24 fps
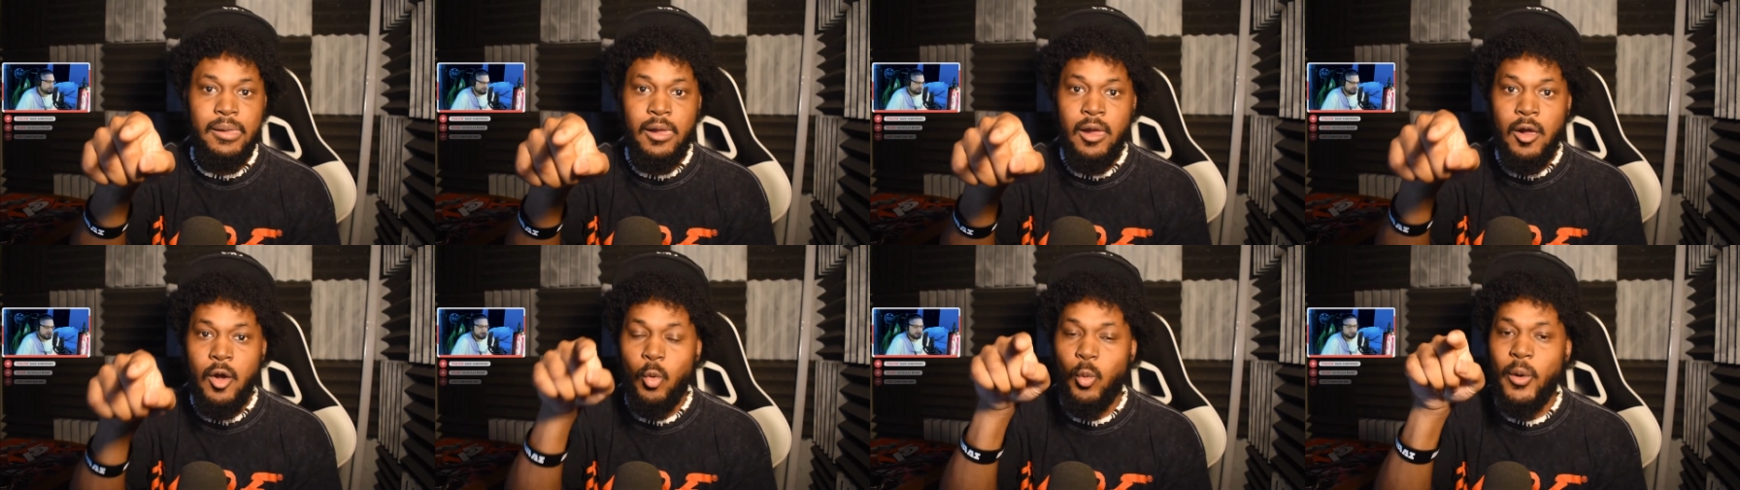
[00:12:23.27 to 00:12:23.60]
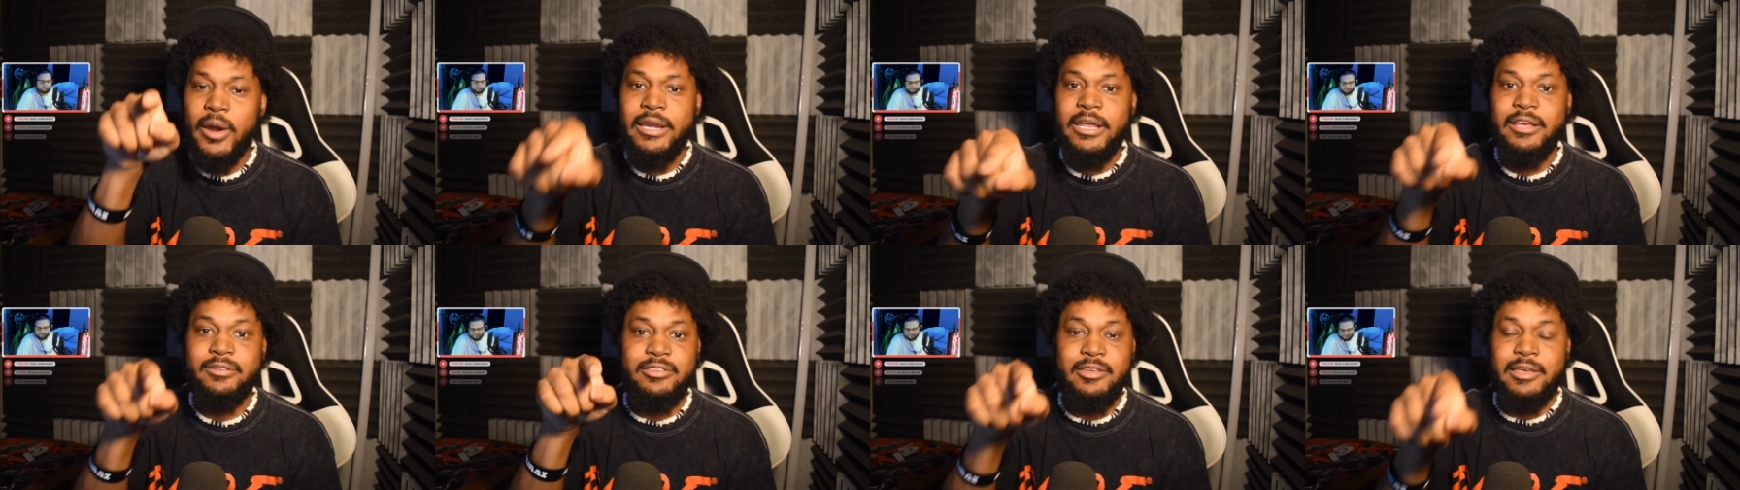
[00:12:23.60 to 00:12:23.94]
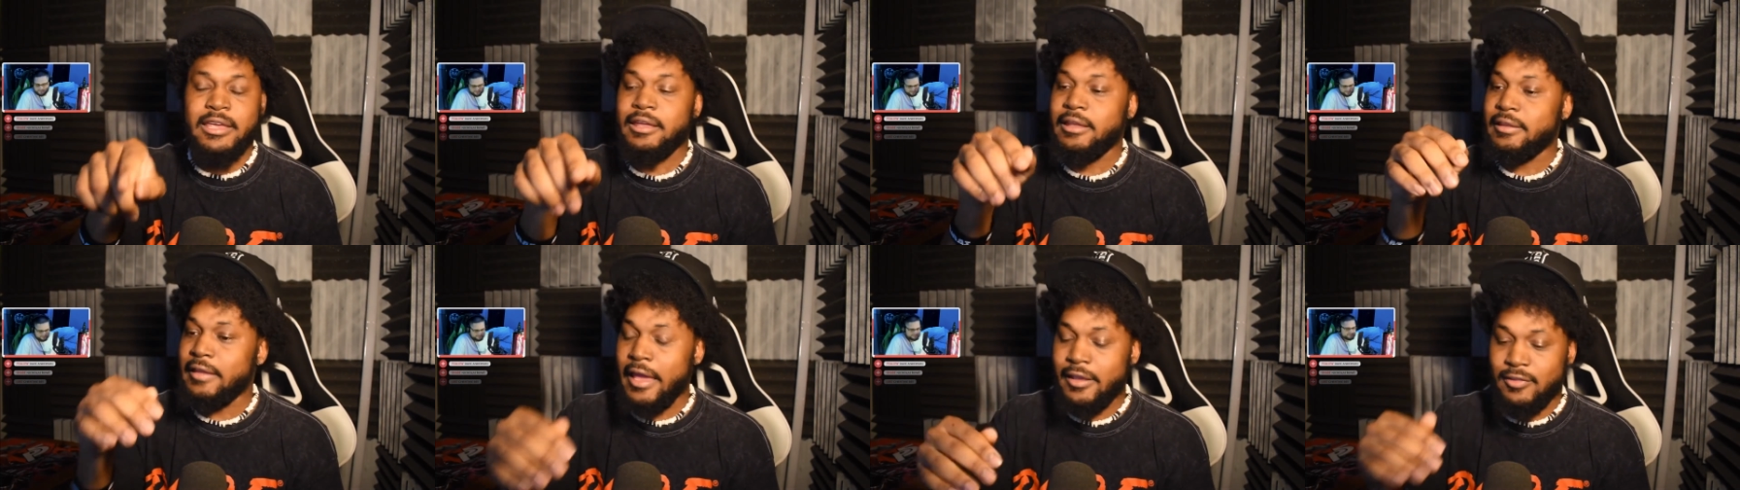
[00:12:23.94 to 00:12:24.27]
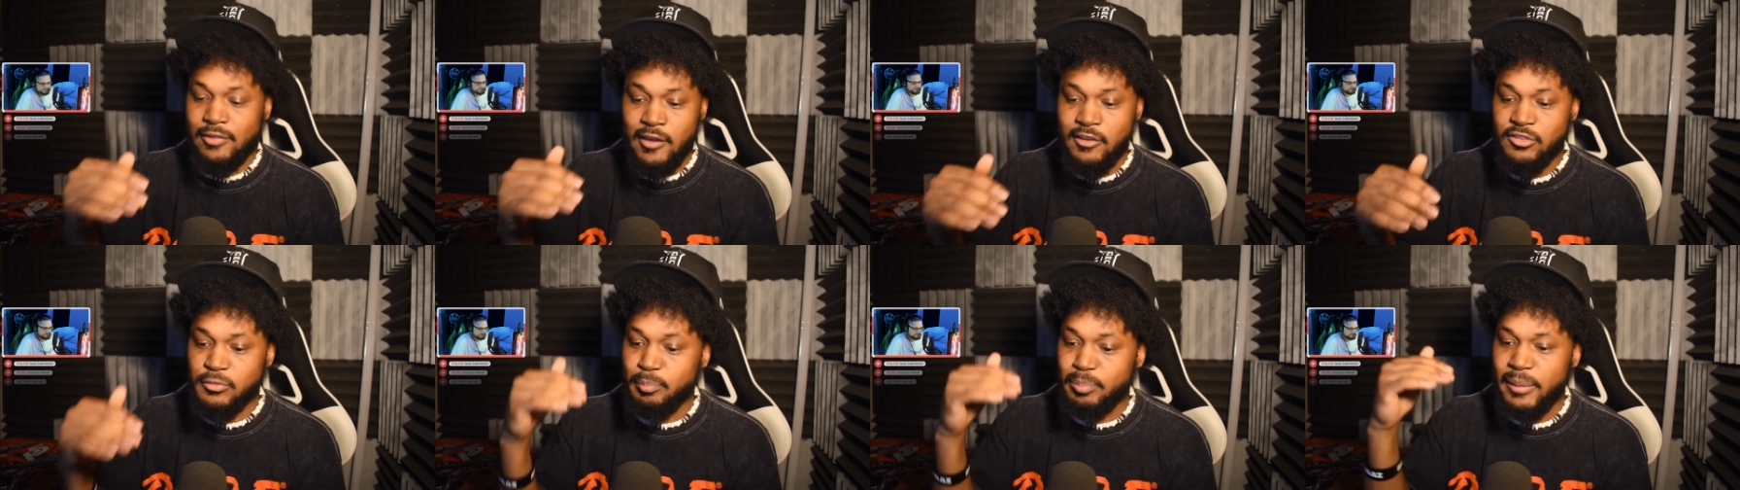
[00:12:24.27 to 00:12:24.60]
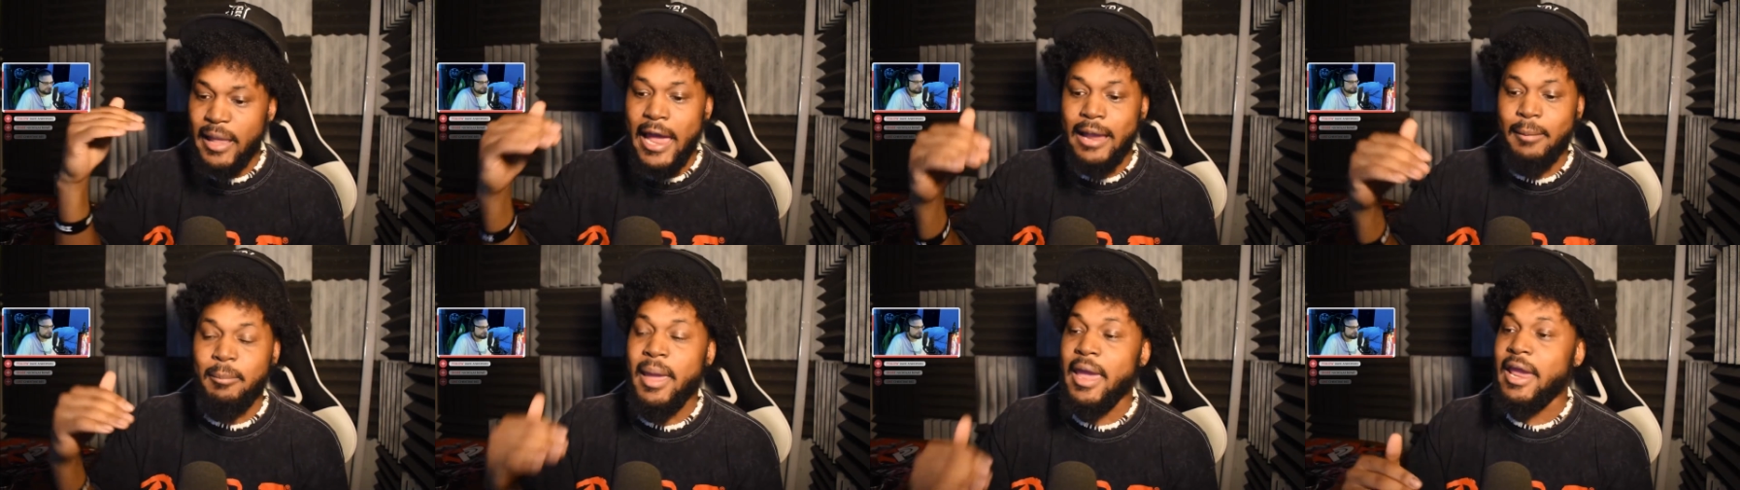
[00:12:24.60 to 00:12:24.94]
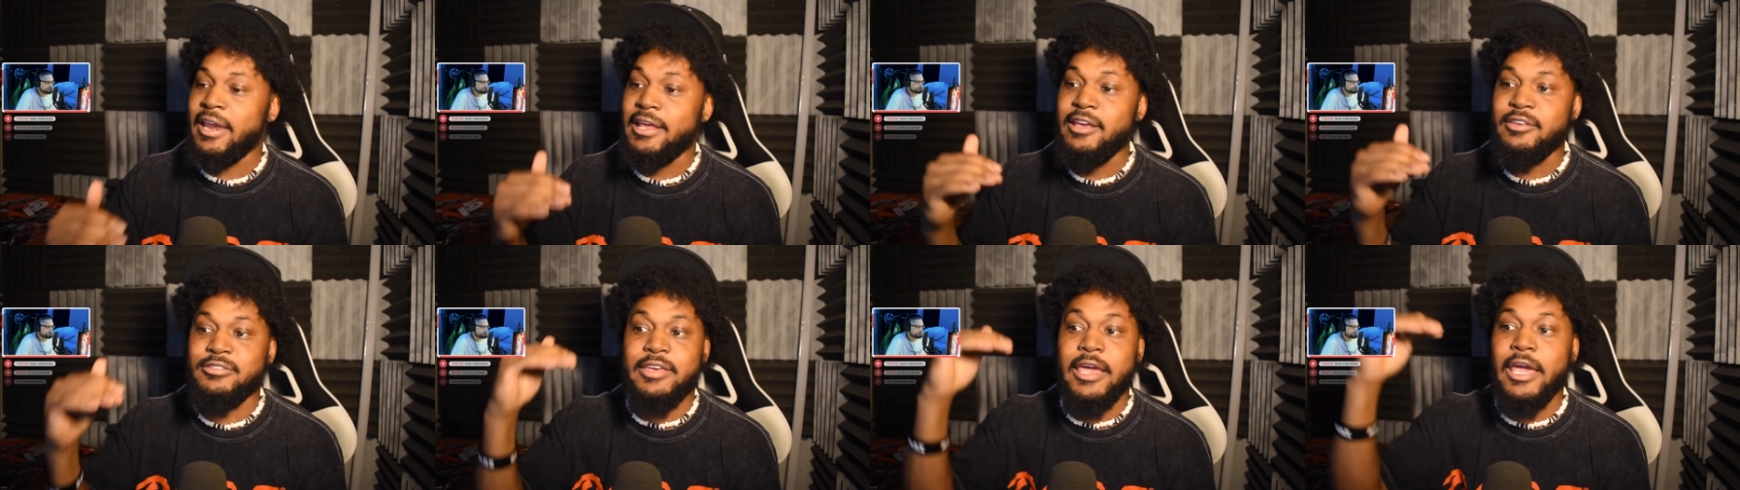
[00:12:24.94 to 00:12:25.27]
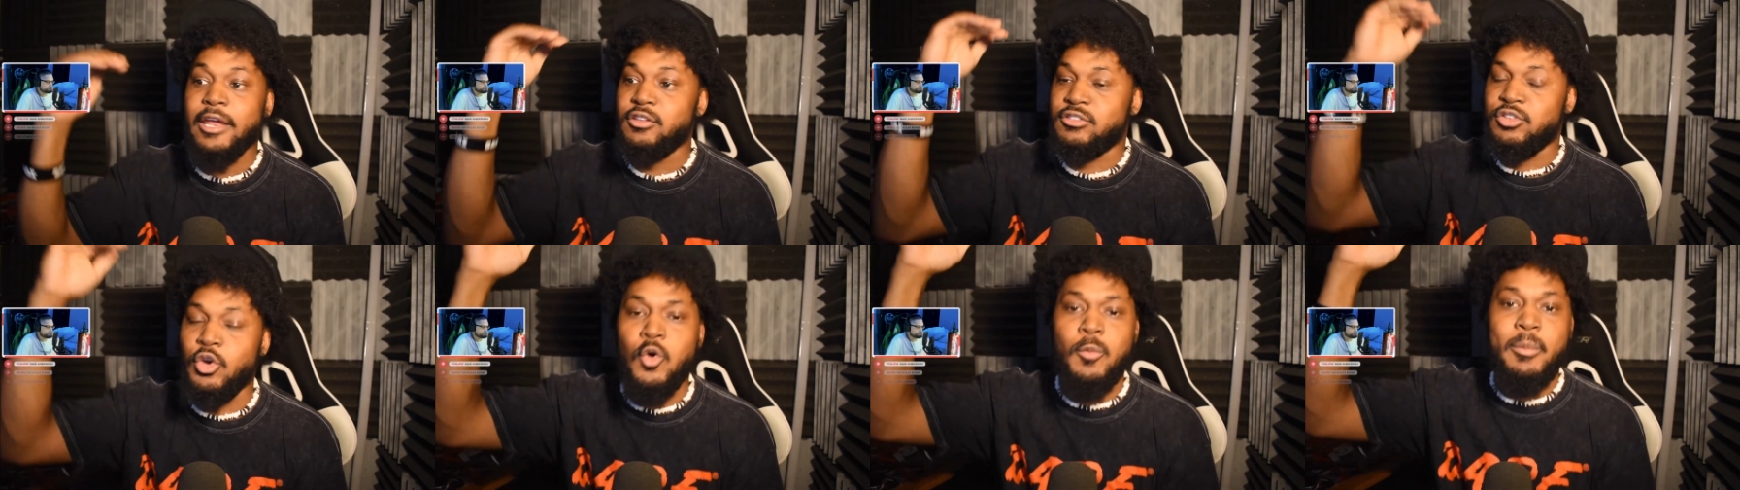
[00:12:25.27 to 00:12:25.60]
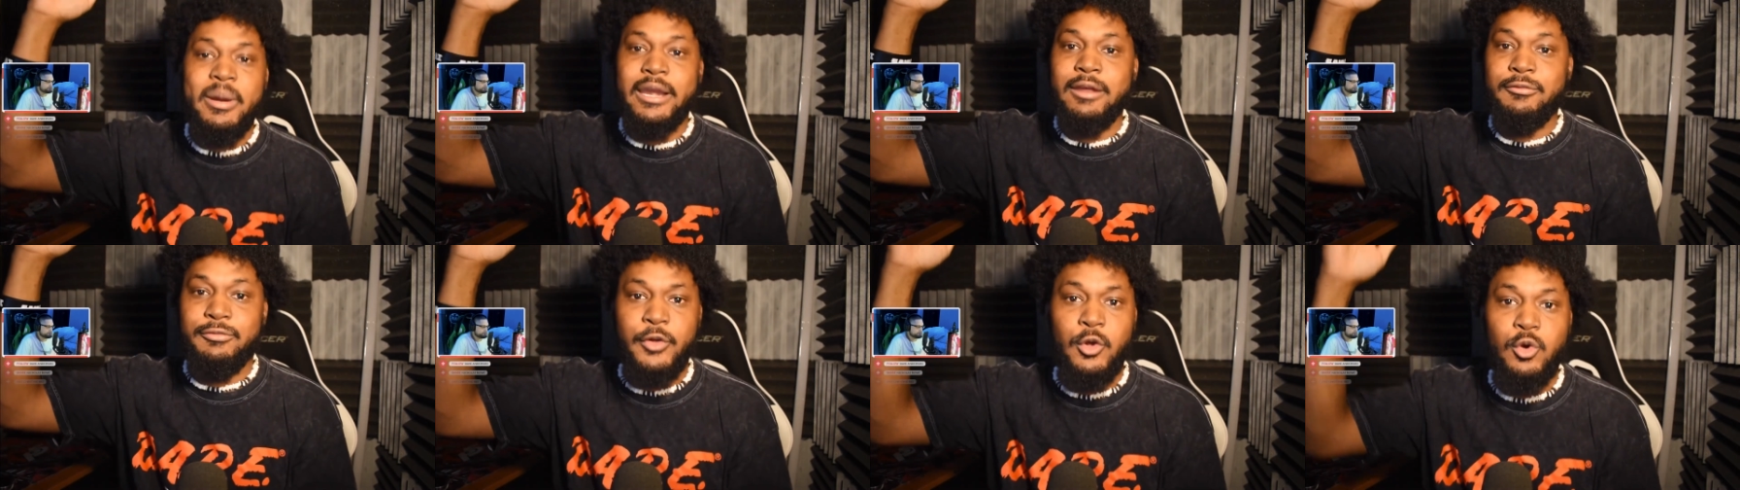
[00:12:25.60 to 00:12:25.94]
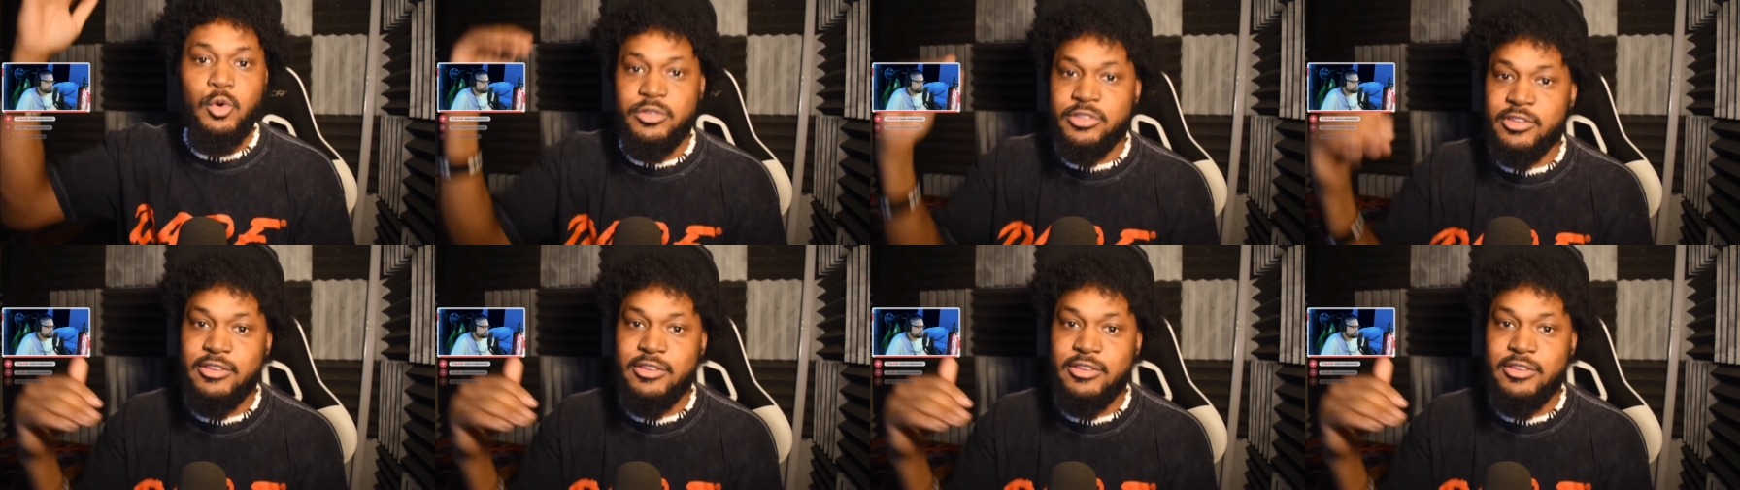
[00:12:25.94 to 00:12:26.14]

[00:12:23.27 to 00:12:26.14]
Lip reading: Yep. We need to, this black man, he's getting too many views,